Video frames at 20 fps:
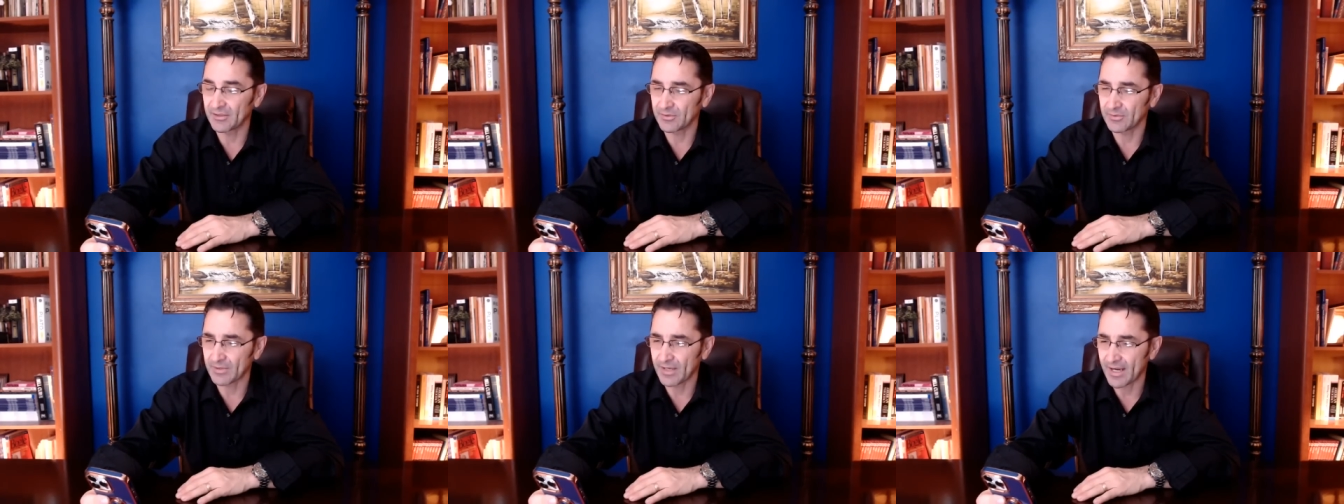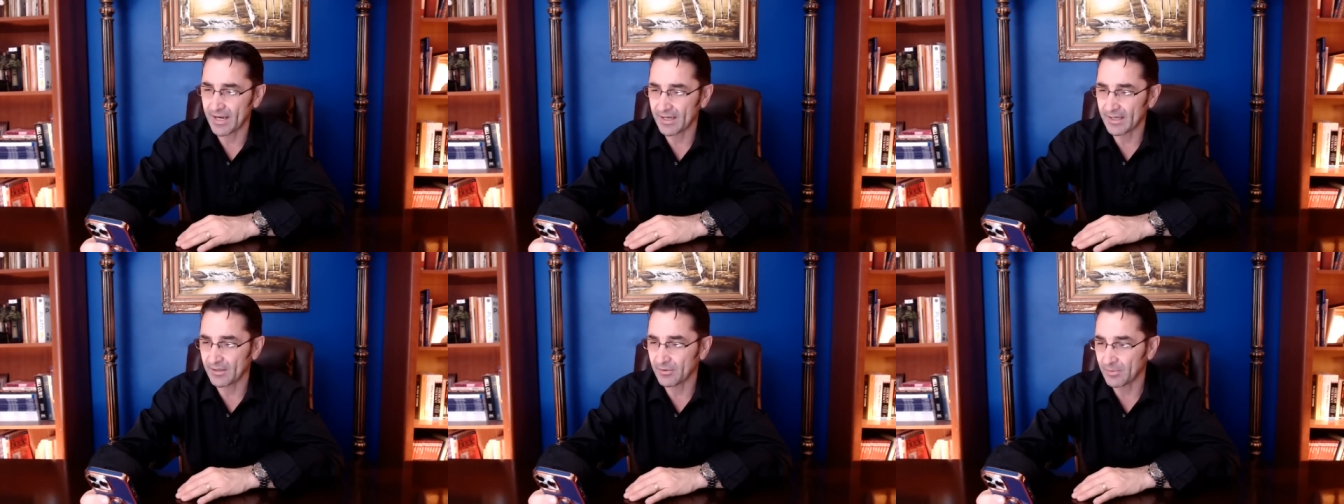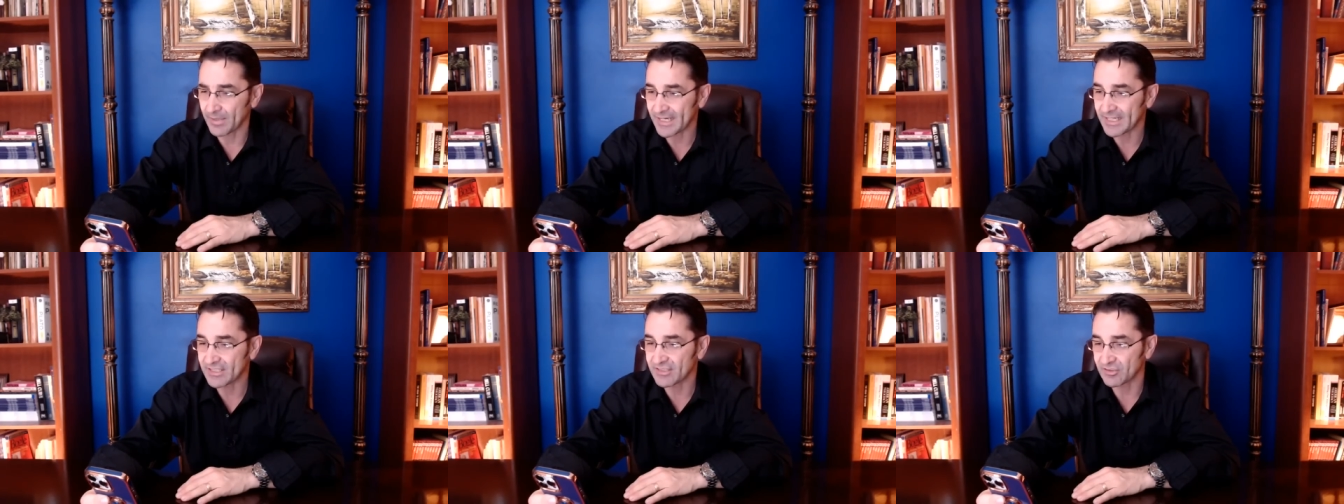ri
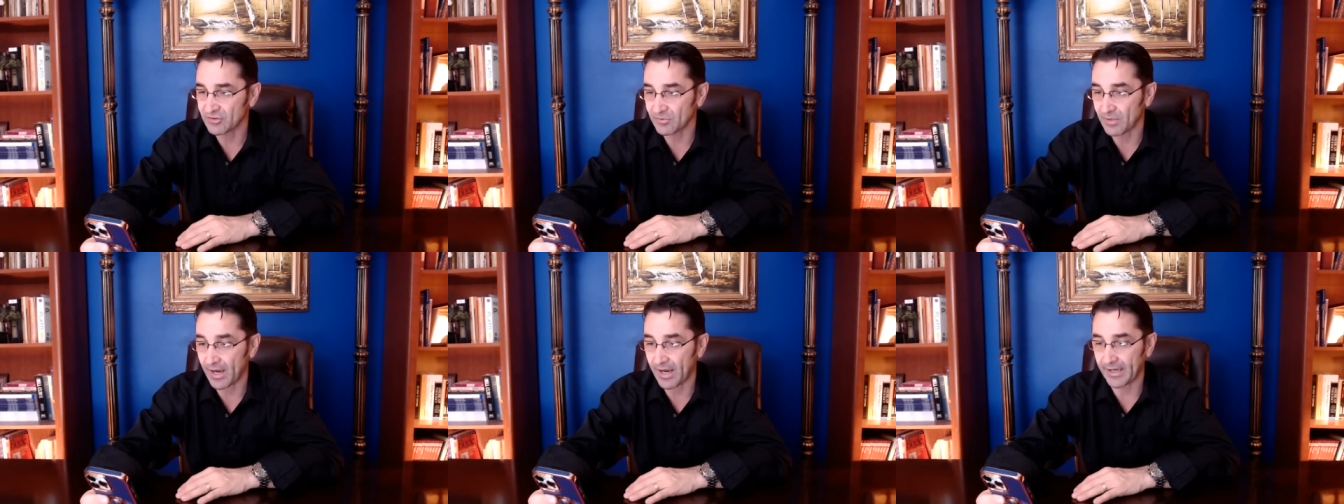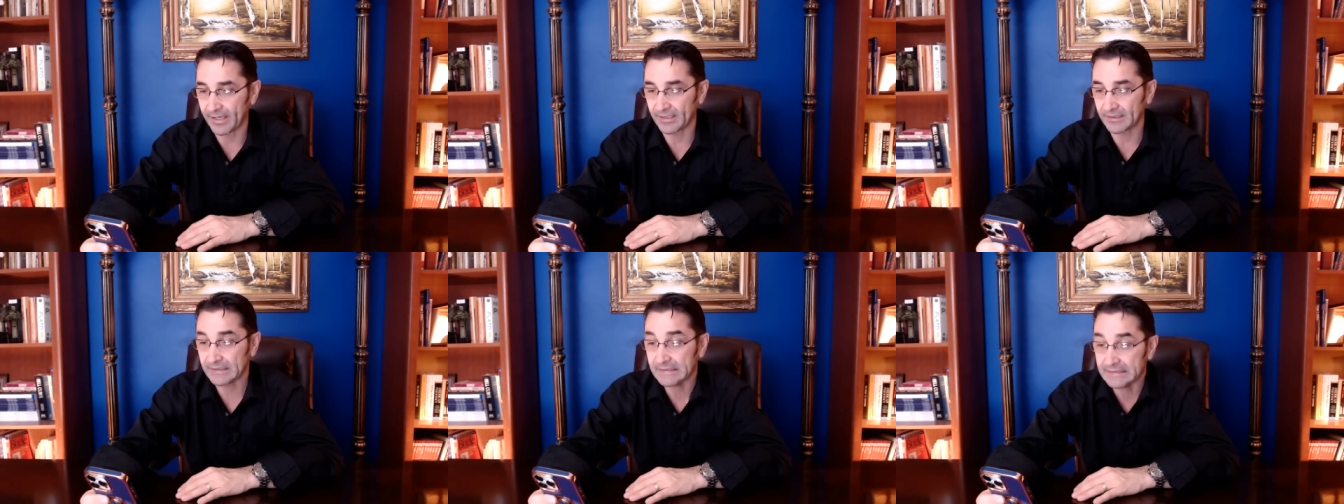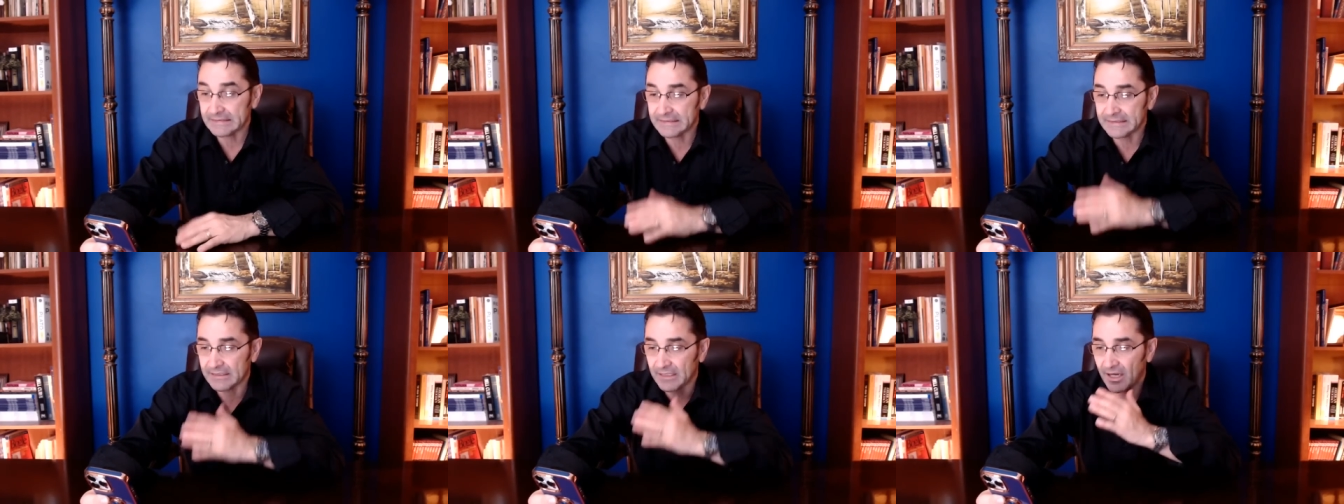race riot
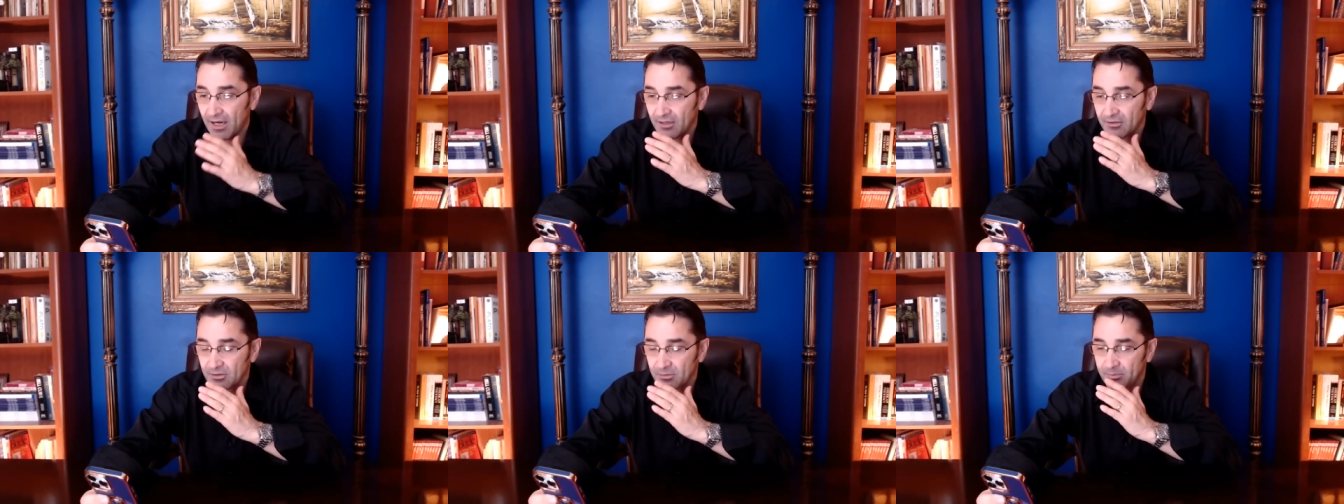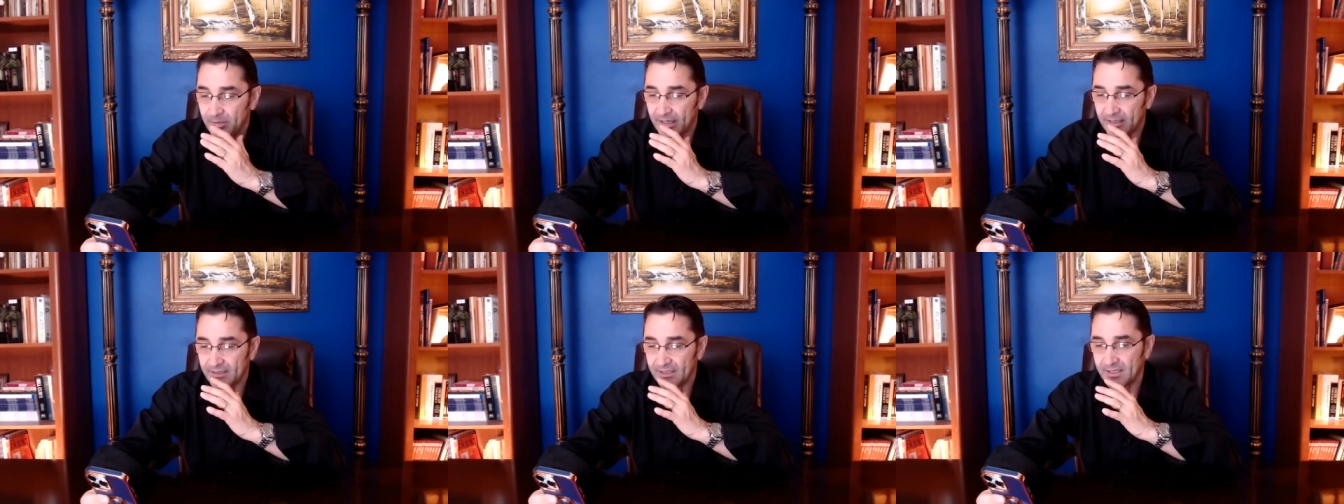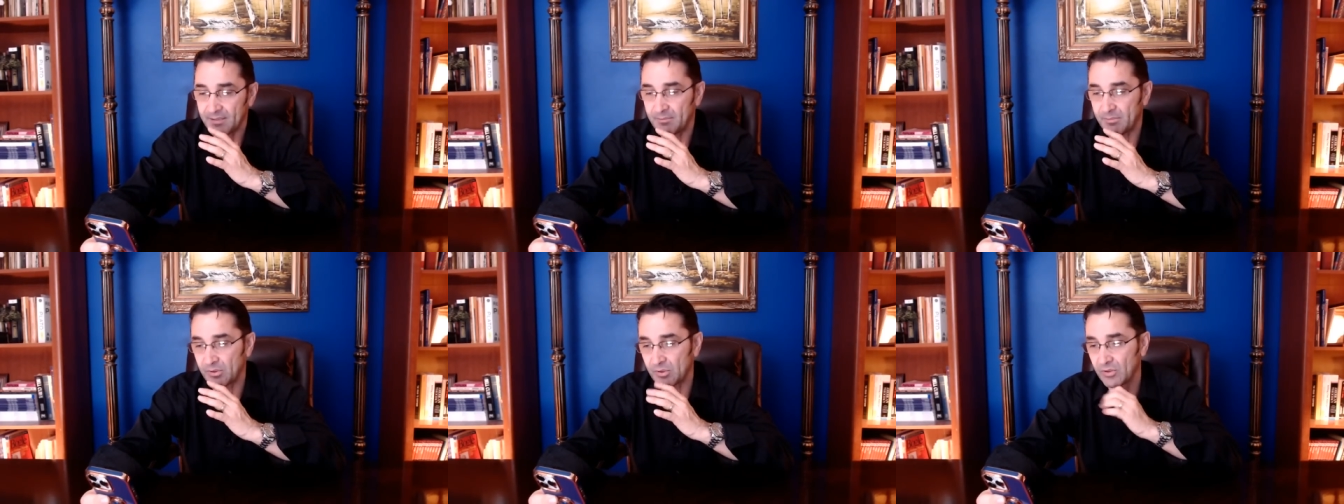in occupied
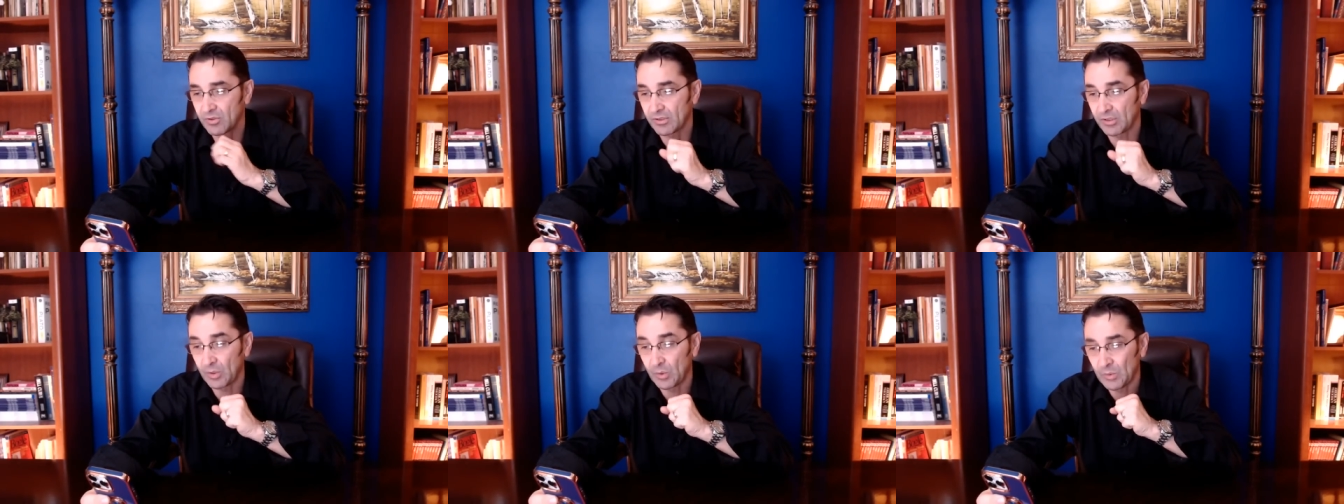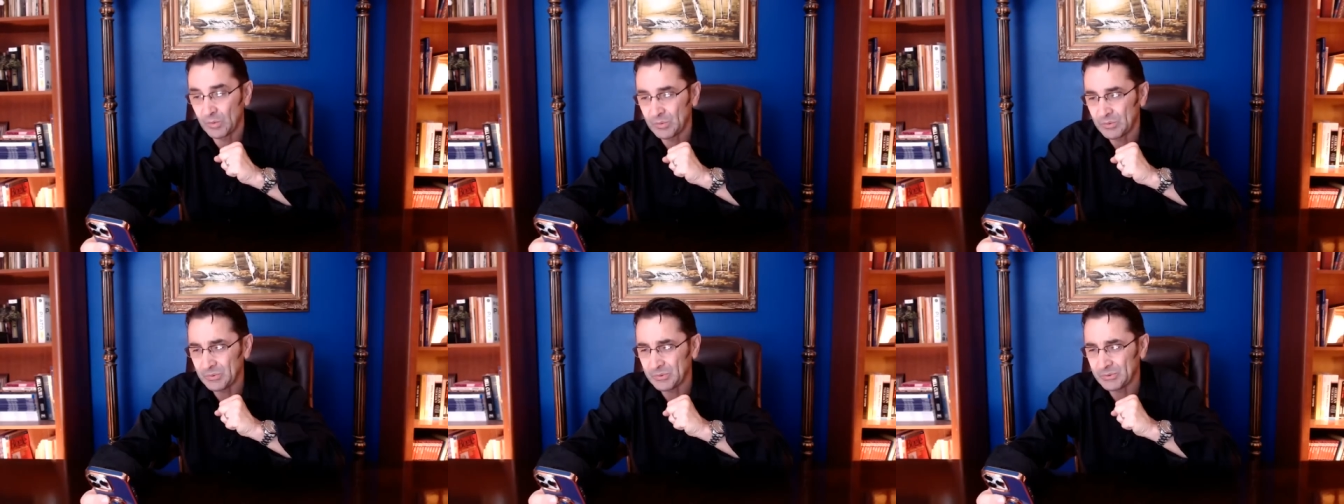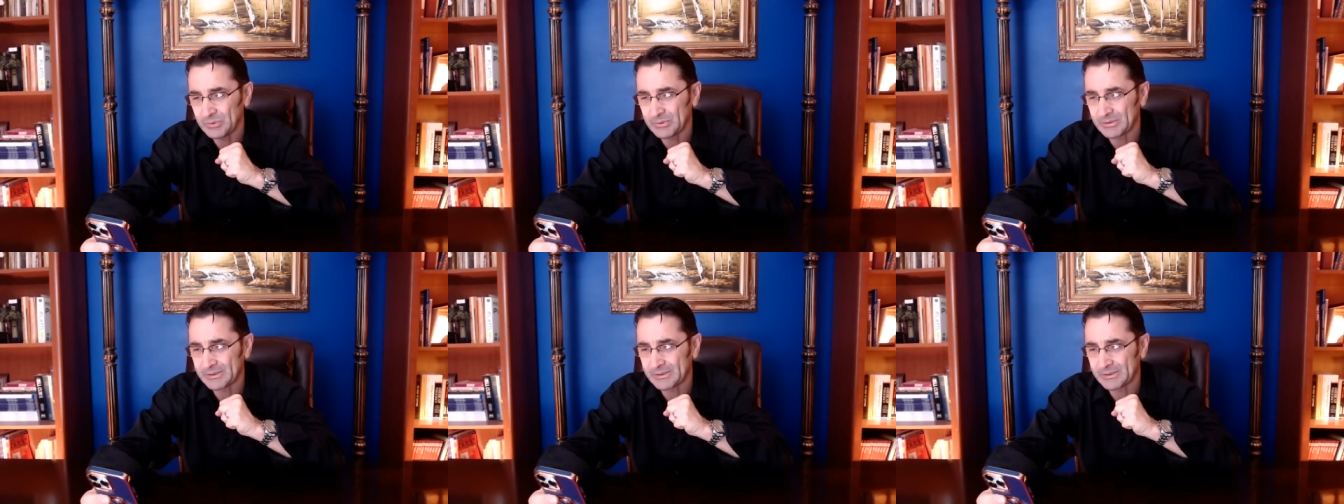Hebron Ooh.